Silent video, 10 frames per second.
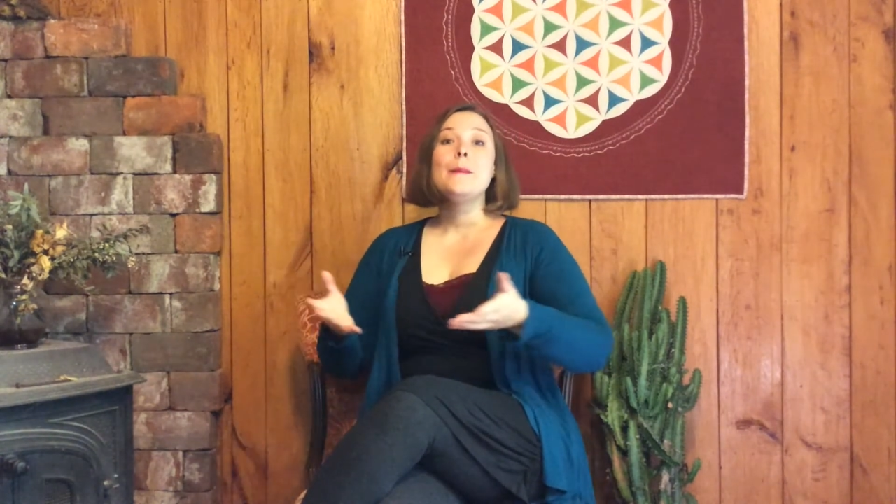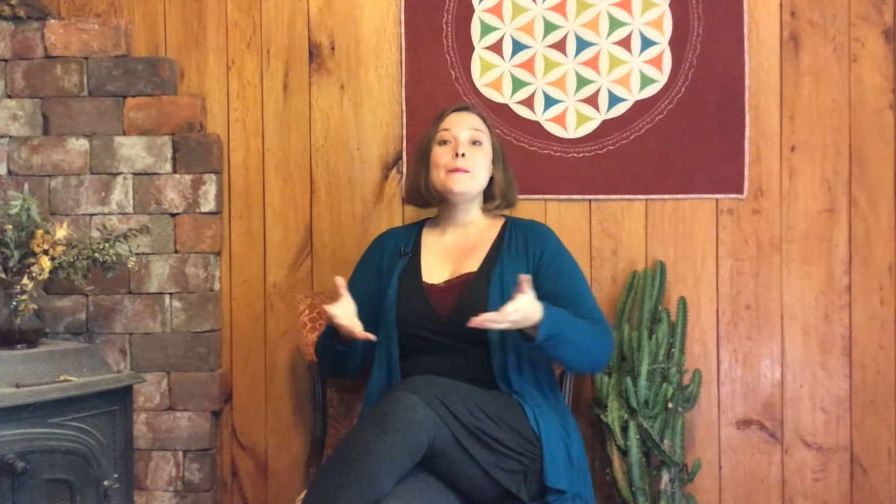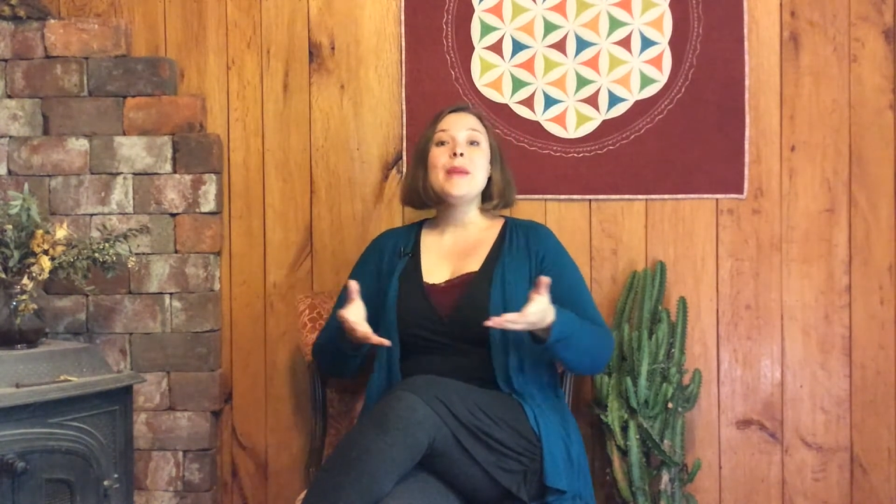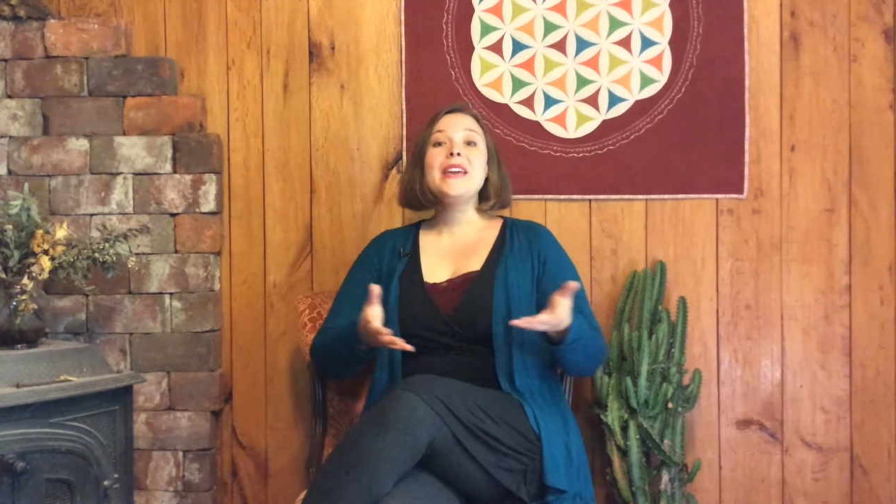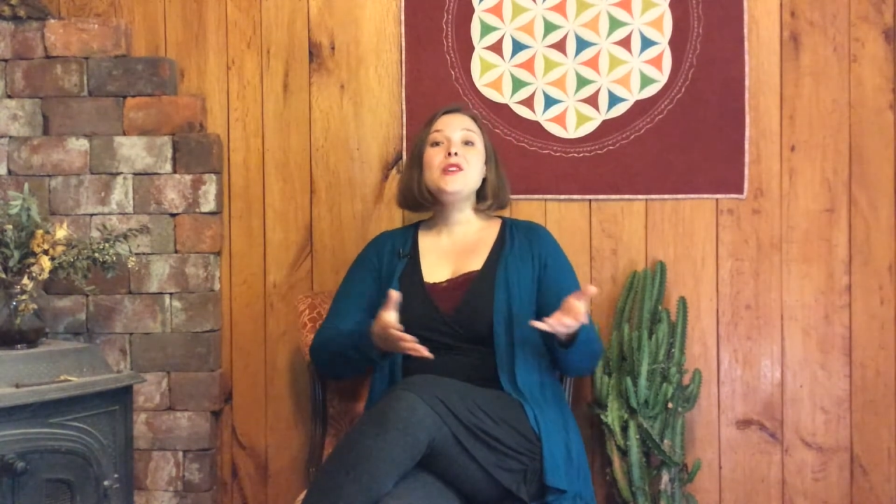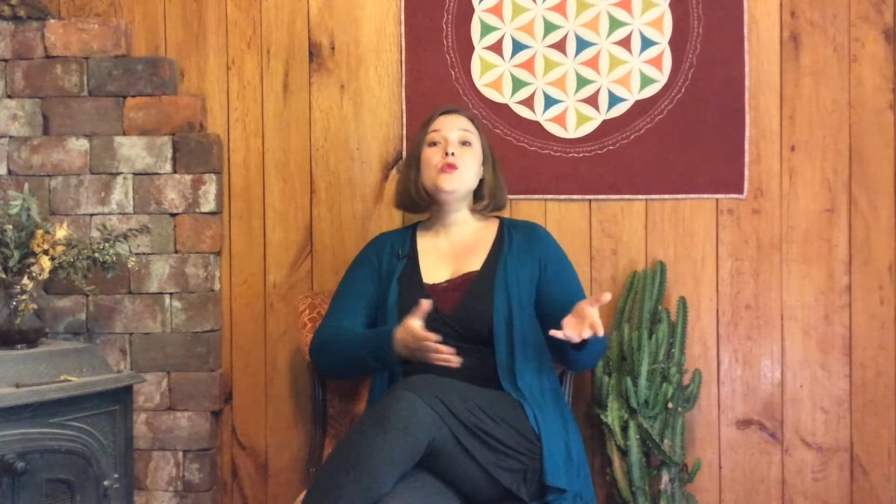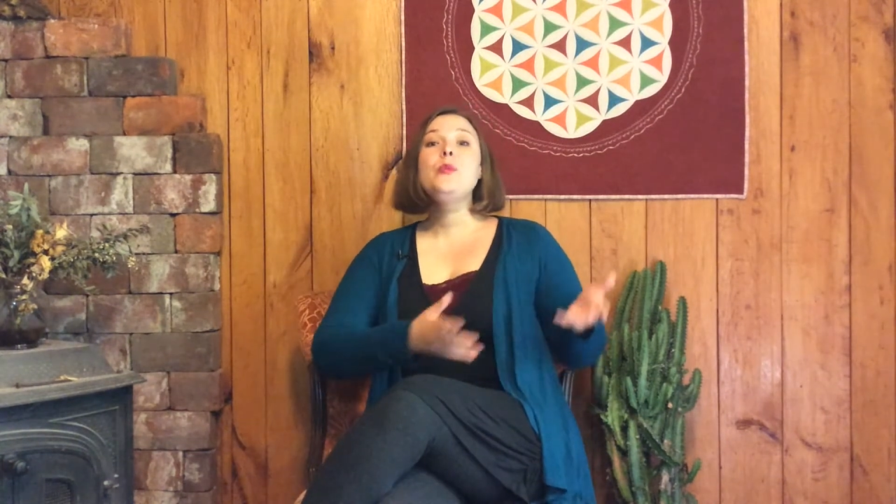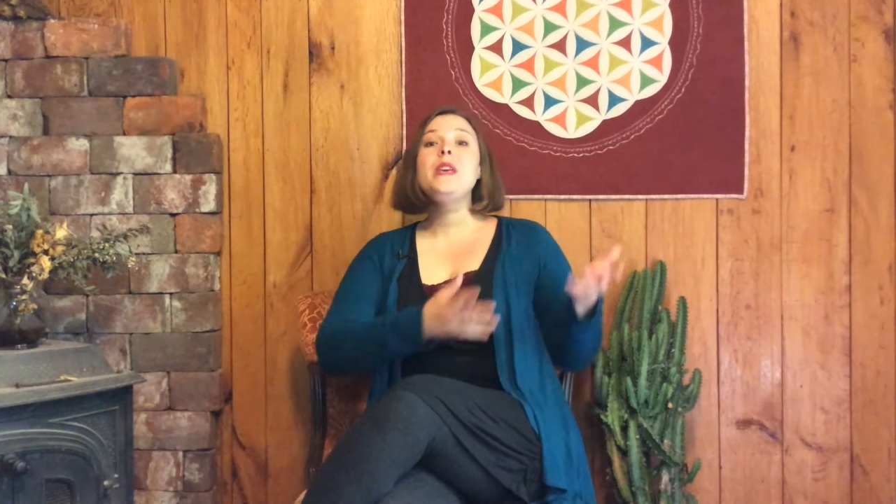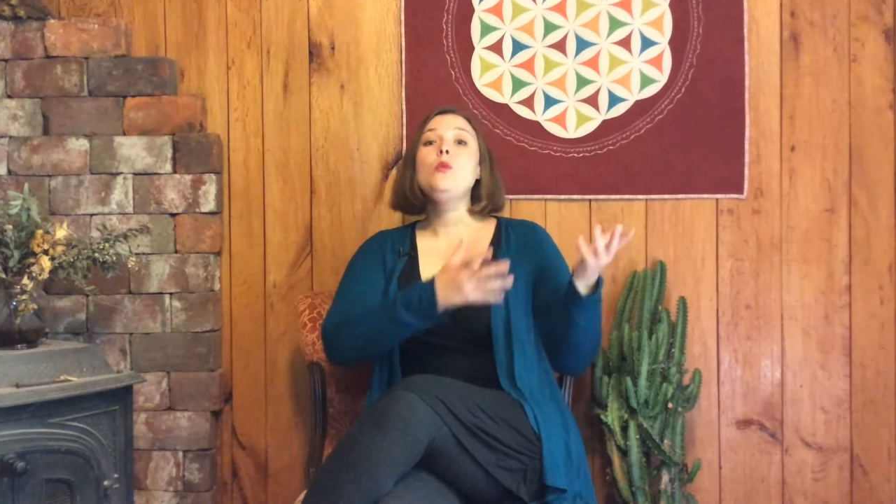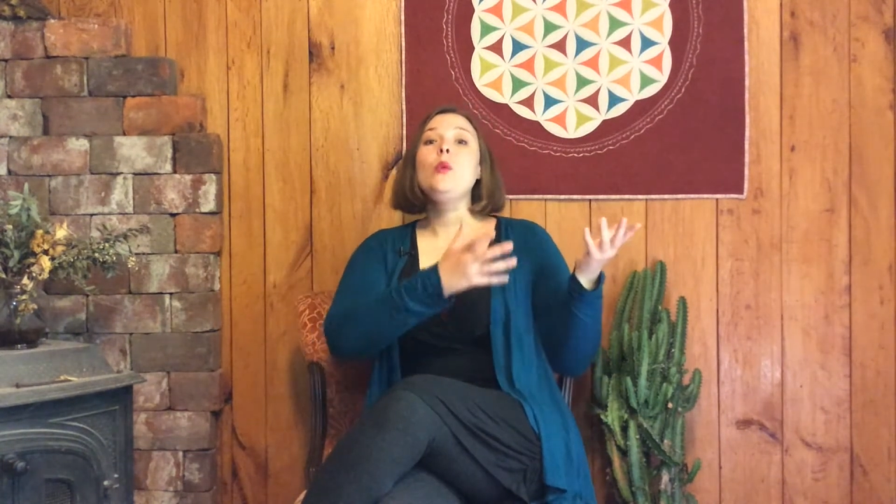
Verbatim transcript: may you be